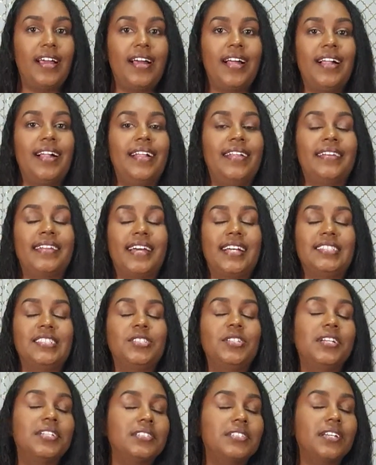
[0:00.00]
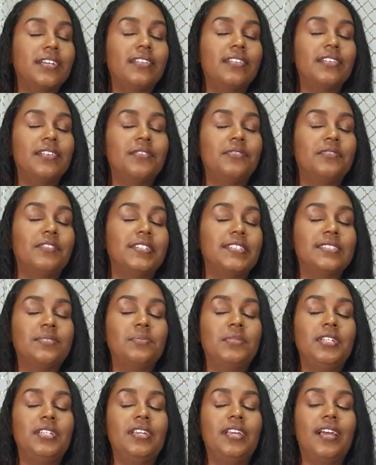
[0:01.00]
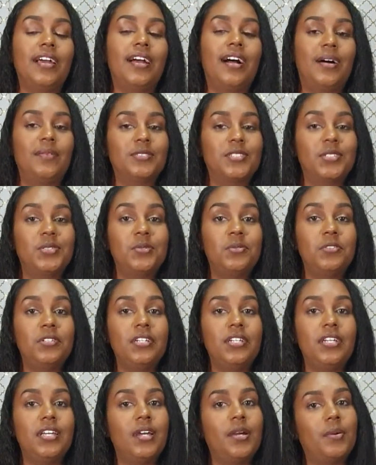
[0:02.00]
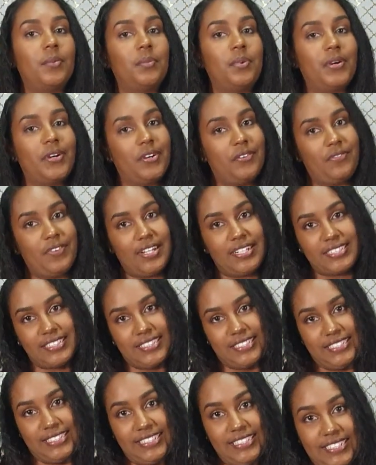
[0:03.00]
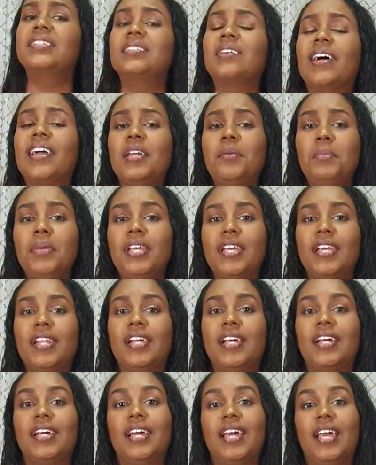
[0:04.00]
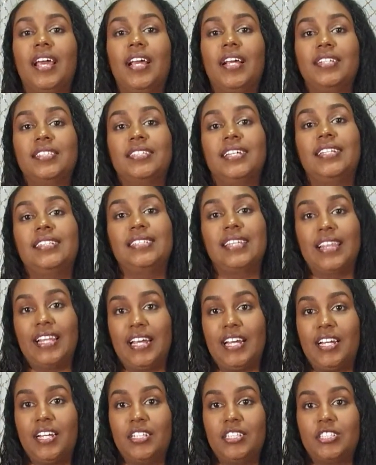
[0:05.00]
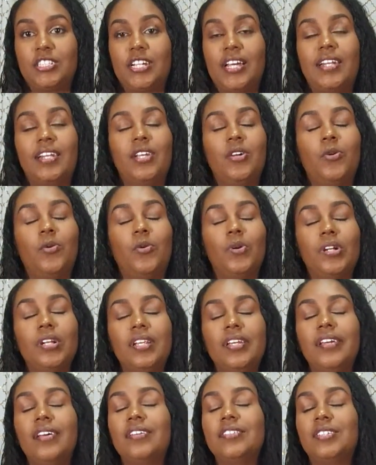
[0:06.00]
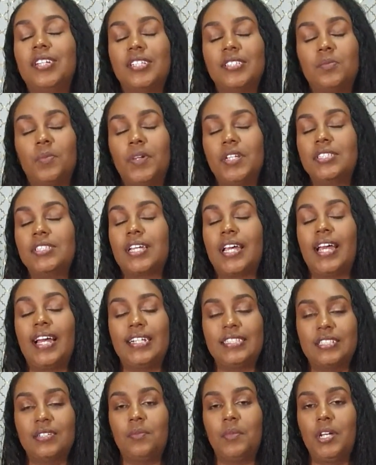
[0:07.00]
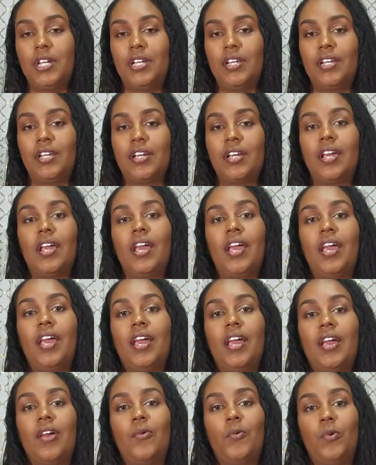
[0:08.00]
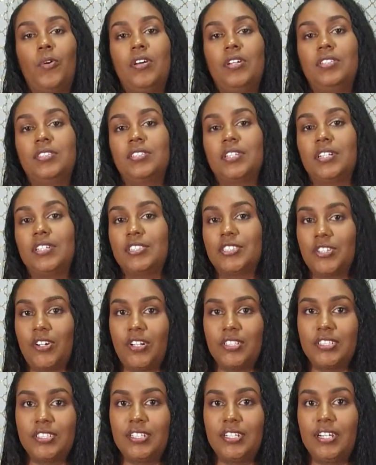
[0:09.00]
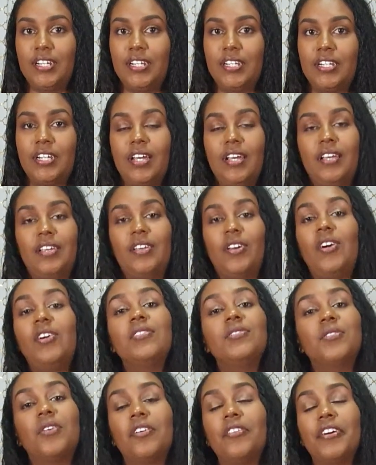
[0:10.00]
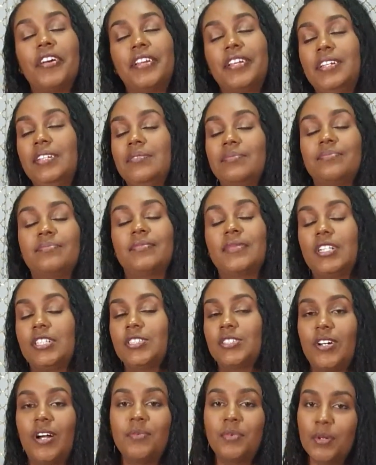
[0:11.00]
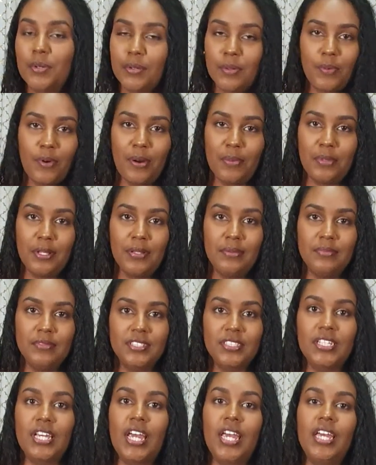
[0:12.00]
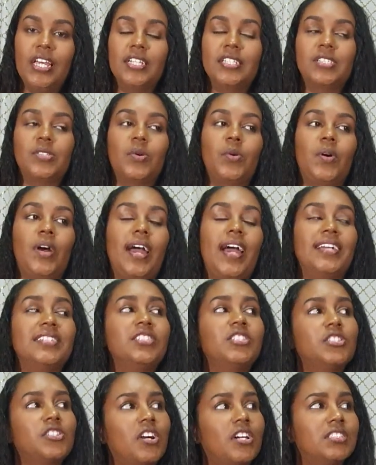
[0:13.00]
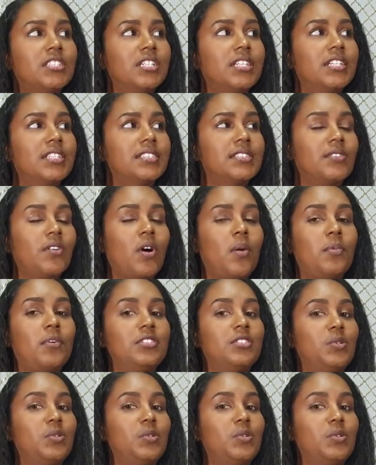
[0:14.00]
and as you can tell, it fits me absolutely perfectly. So I made size large, and the only adjustment I had to make was shortening. Y'all know already, short people problems. So I had to shorten this top a